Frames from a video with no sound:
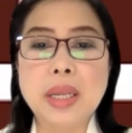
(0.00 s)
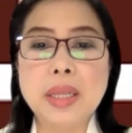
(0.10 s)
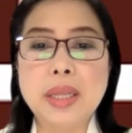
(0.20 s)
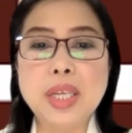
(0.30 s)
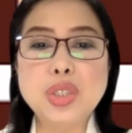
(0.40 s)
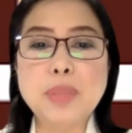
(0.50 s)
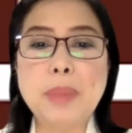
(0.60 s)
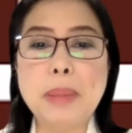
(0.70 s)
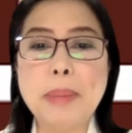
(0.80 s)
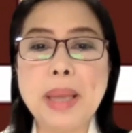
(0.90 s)
There should
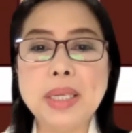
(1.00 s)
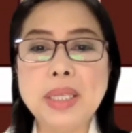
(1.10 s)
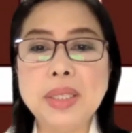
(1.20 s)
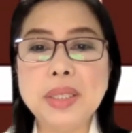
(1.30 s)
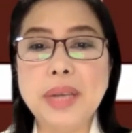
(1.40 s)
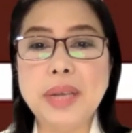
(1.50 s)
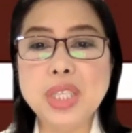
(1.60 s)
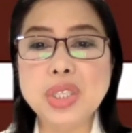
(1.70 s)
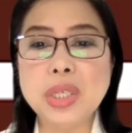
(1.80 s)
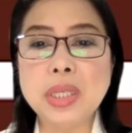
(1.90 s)
be better
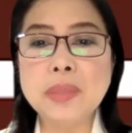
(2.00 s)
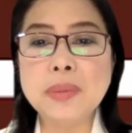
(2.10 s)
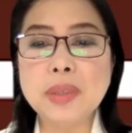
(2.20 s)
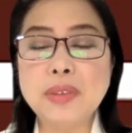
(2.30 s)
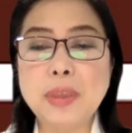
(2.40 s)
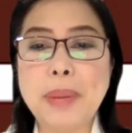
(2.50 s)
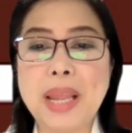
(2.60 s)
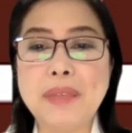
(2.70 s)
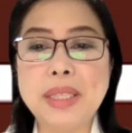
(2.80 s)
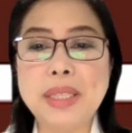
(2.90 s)
integration of the
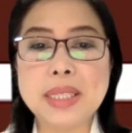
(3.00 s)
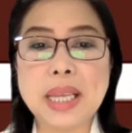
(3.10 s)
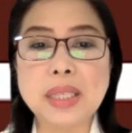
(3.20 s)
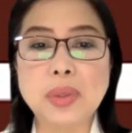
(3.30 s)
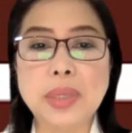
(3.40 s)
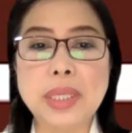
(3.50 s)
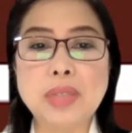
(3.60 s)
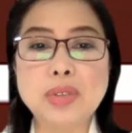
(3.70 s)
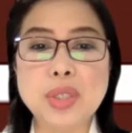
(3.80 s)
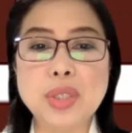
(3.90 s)
private sector
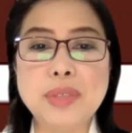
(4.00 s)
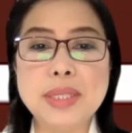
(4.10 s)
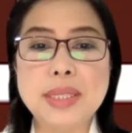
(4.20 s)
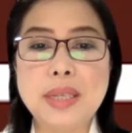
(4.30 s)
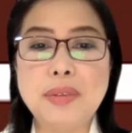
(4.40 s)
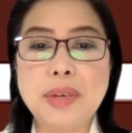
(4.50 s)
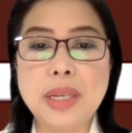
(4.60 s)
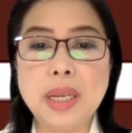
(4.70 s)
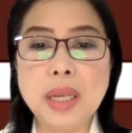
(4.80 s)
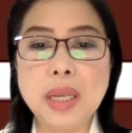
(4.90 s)
into service
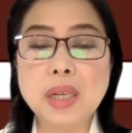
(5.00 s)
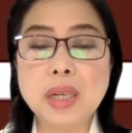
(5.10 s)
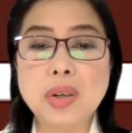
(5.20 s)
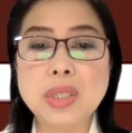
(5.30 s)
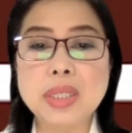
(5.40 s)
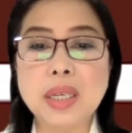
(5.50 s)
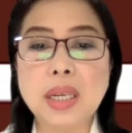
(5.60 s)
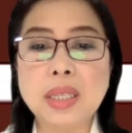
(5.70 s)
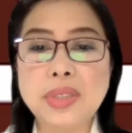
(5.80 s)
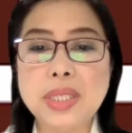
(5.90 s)
delivery across the
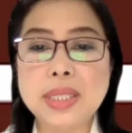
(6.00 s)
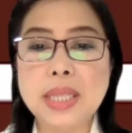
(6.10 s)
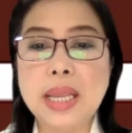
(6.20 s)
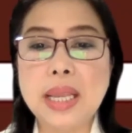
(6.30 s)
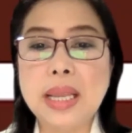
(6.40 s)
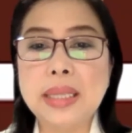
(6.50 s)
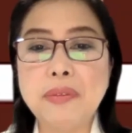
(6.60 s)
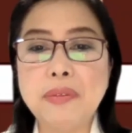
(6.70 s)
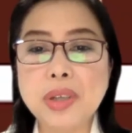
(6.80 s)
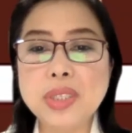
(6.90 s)
country's
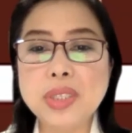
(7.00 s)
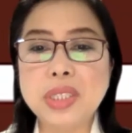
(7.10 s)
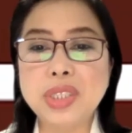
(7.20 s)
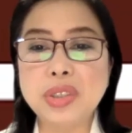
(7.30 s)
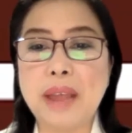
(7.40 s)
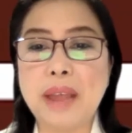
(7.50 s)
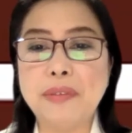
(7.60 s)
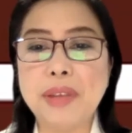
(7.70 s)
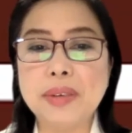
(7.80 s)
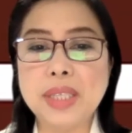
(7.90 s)
diverse
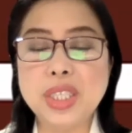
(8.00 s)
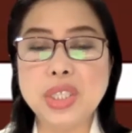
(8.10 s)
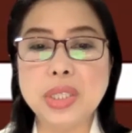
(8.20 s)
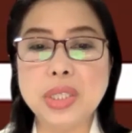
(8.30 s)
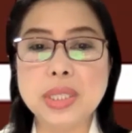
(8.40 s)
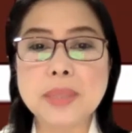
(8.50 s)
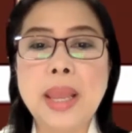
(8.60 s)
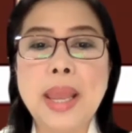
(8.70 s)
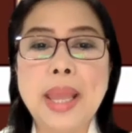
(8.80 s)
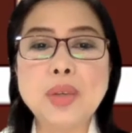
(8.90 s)
geographic regions,
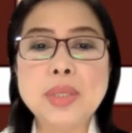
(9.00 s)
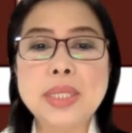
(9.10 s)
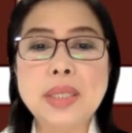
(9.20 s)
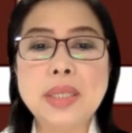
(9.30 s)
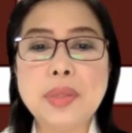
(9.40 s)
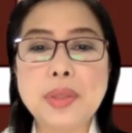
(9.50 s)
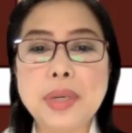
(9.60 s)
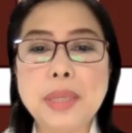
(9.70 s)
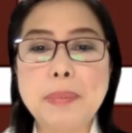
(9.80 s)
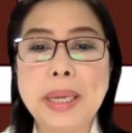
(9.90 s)
and consider
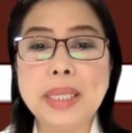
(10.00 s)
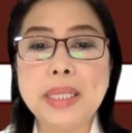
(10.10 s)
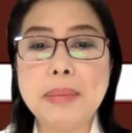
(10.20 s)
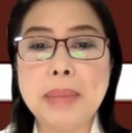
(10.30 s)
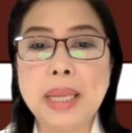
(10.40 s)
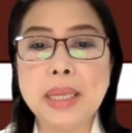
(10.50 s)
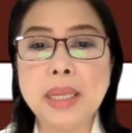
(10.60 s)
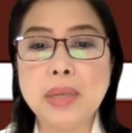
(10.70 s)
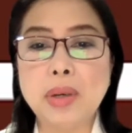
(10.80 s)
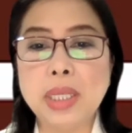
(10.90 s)
third-party
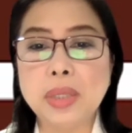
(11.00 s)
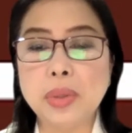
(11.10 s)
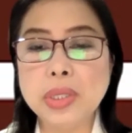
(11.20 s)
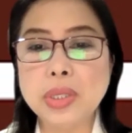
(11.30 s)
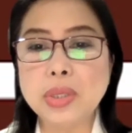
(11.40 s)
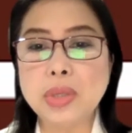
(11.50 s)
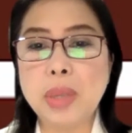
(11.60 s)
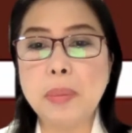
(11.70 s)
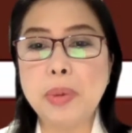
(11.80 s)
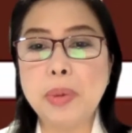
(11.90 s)
medical auditors to
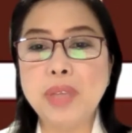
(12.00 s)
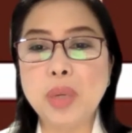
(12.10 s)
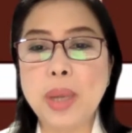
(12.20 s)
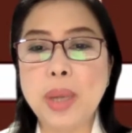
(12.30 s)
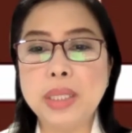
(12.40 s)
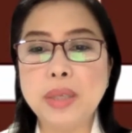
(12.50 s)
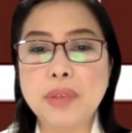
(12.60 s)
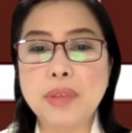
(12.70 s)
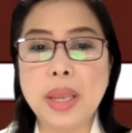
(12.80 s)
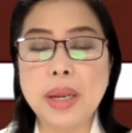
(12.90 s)
improve the quality
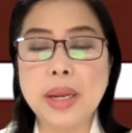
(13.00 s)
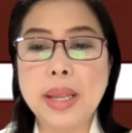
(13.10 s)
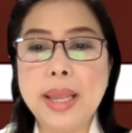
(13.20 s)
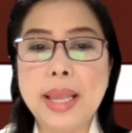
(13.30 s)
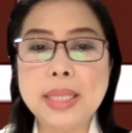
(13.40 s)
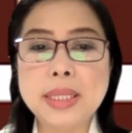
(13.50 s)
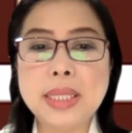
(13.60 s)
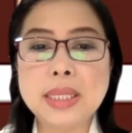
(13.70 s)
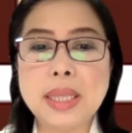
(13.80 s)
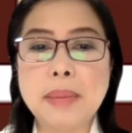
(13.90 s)
of care and
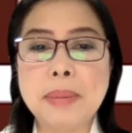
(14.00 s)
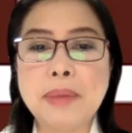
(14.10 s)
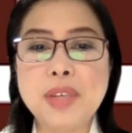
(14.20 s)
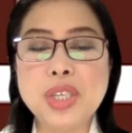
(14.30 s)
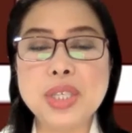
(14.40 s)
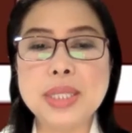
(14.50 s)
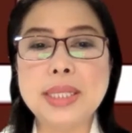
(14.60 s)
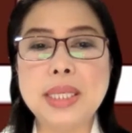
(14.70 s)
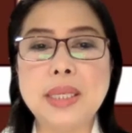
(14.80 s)
system efficiency.